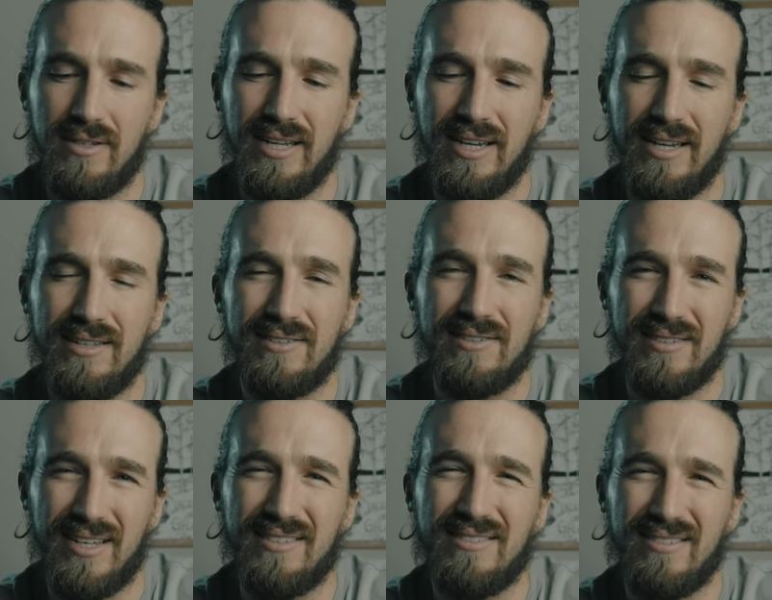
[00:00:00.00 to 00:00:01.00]
Yeah,
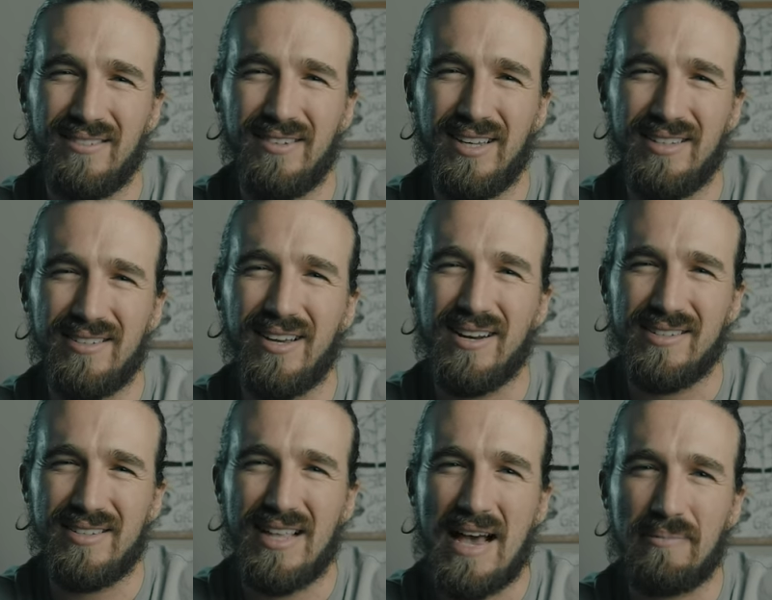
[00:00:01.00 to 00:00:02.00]
it's got a
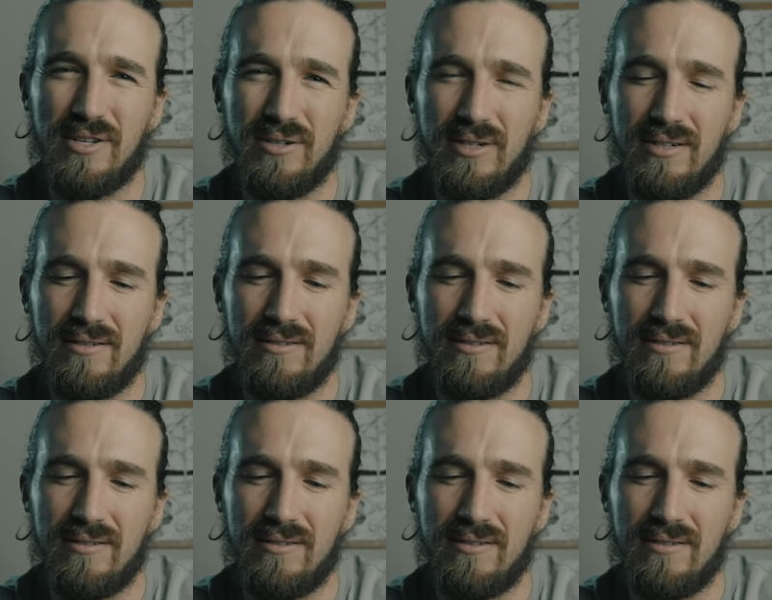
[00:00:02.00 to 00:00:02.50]
slap to it.